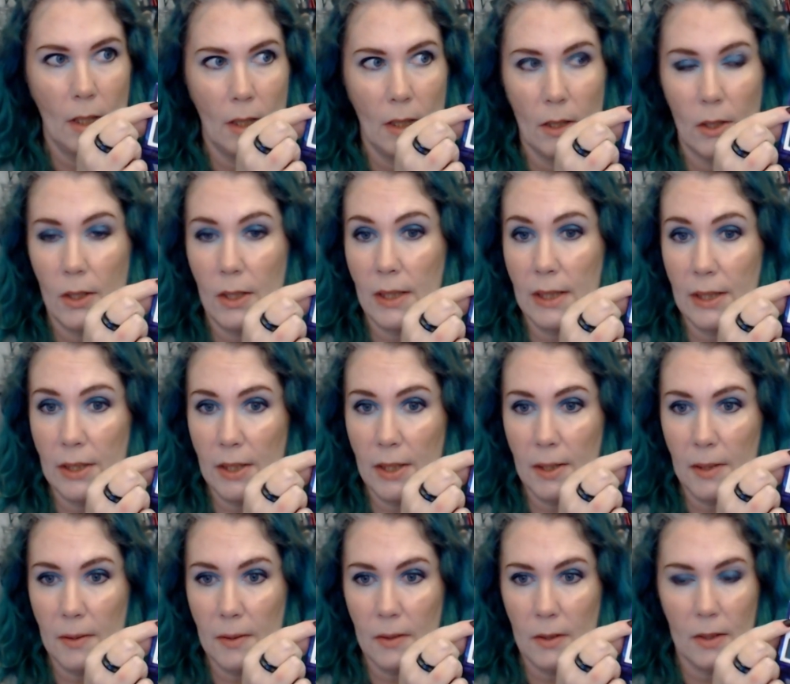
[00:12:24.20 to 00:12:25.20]

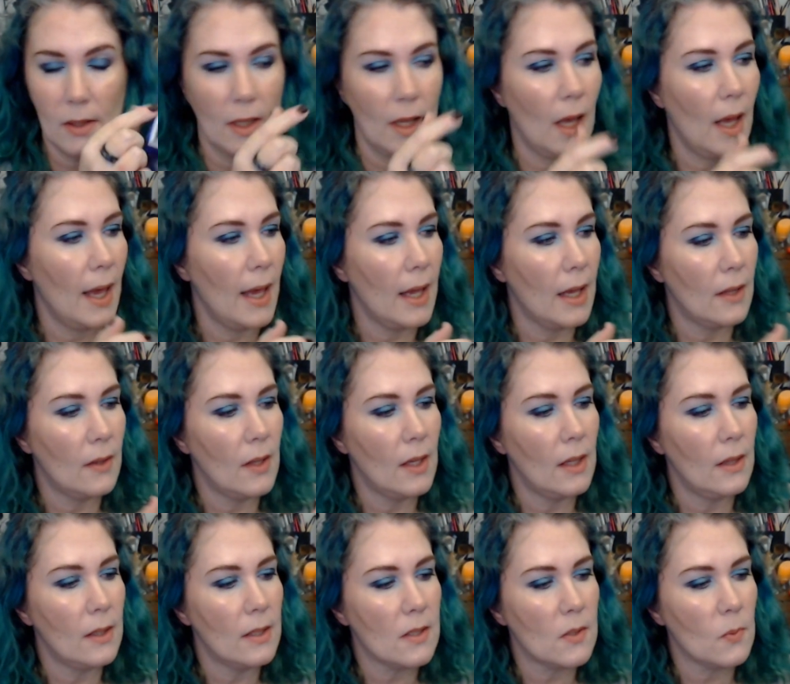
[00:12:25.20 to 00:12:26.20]
glitter. And
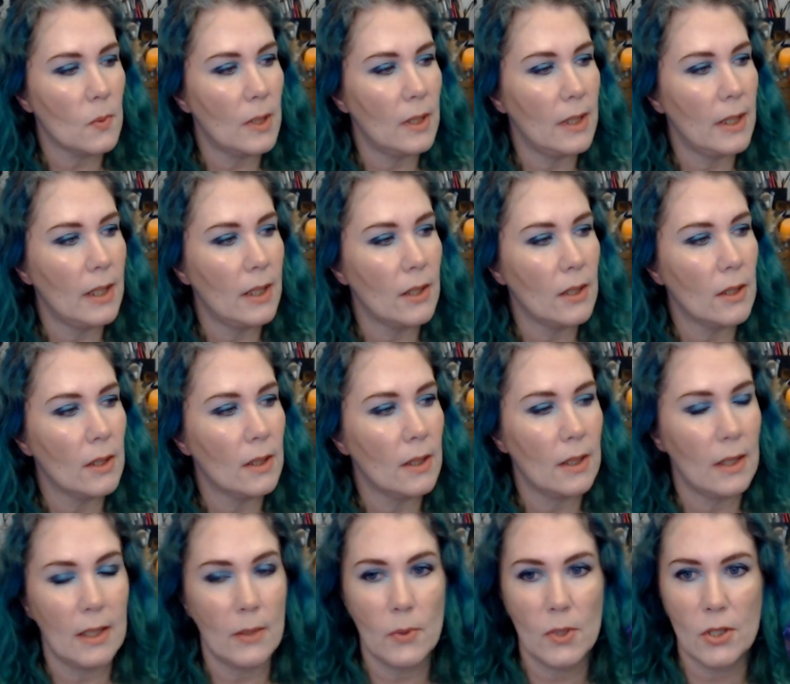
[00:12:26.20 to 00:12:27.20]
then this one here,
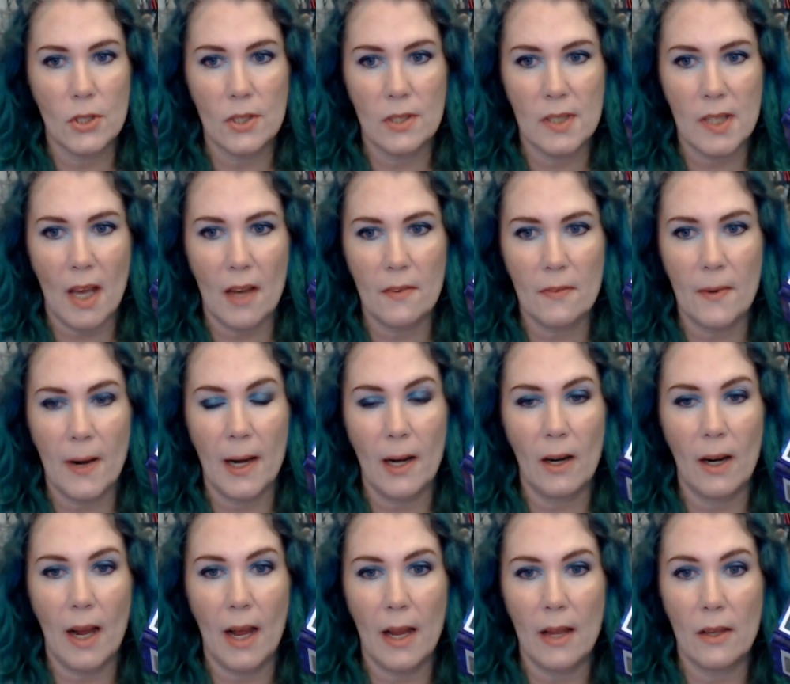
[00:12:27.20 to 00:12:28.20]
which is Sapphire,
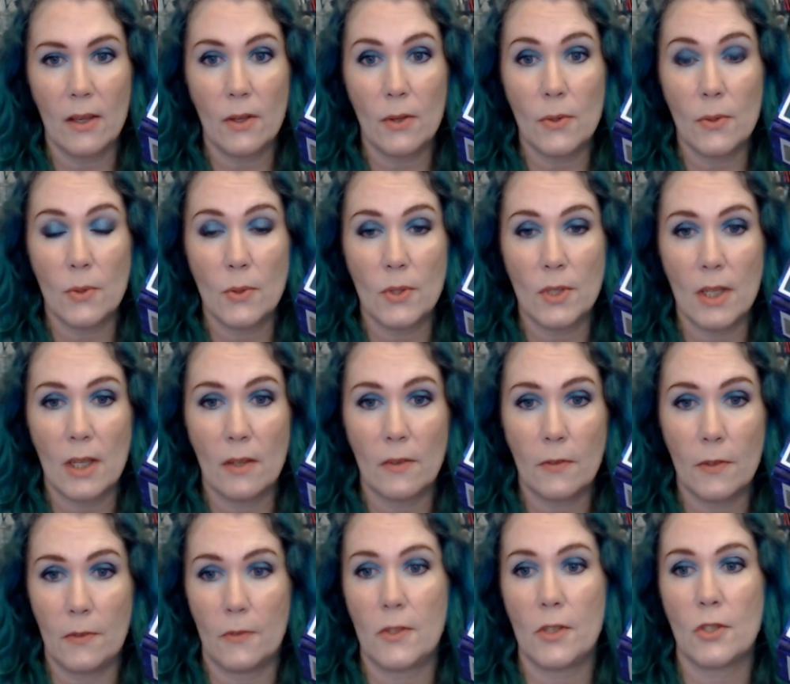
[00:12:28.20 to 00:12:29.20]
I used in
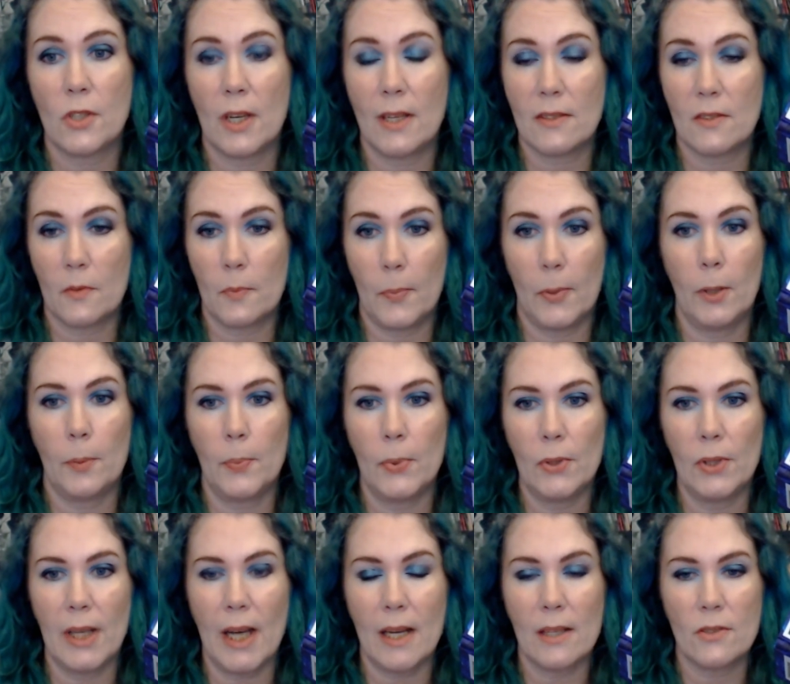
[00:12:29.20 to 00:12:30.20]
Fifty Shades of Purple
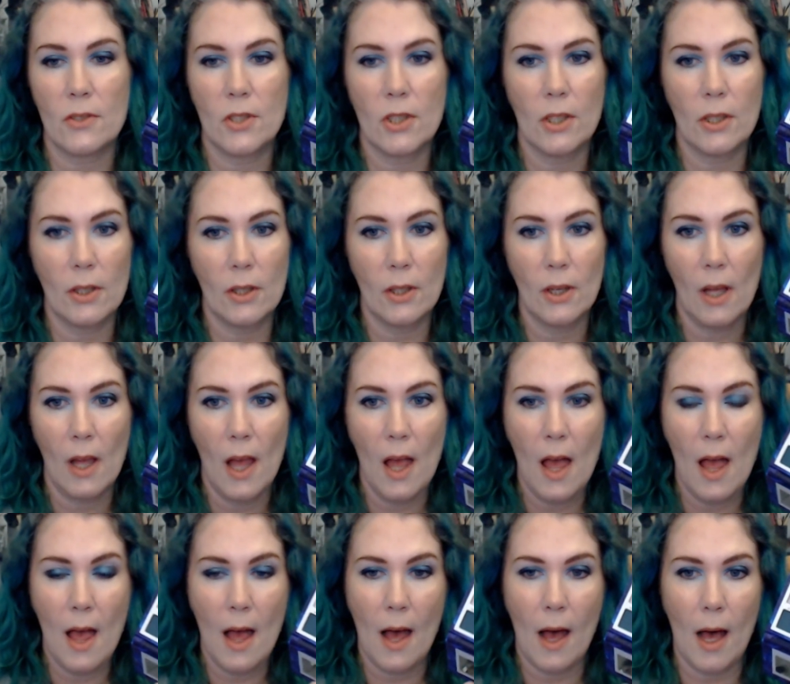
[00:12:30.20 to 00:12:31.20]
last year.
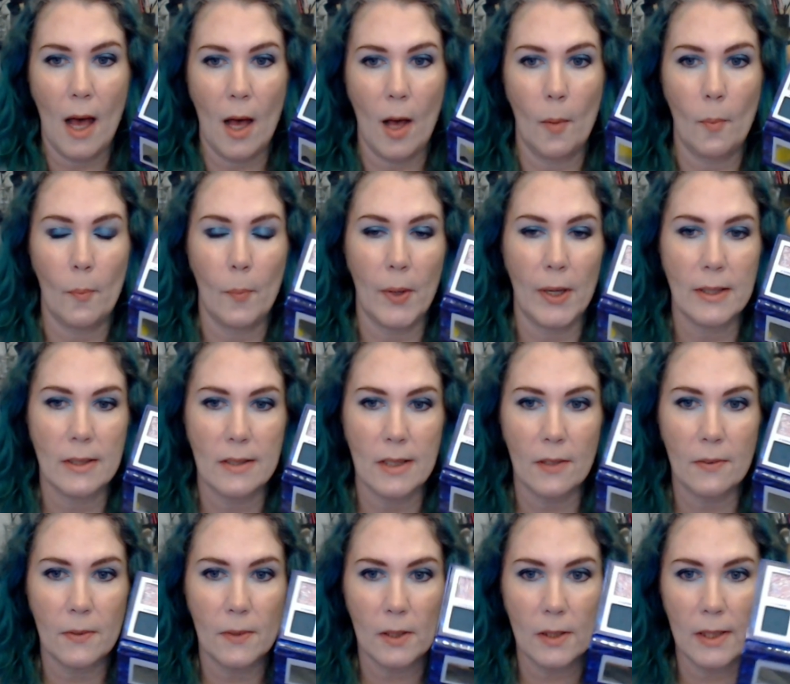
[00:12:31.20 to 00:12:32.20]
Um, but
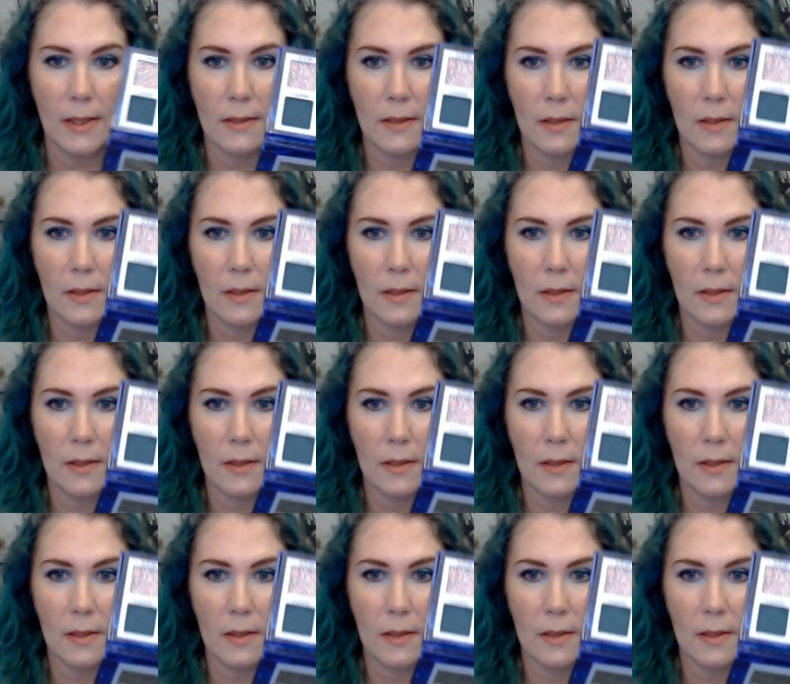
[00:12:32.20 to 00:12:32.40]
definitely some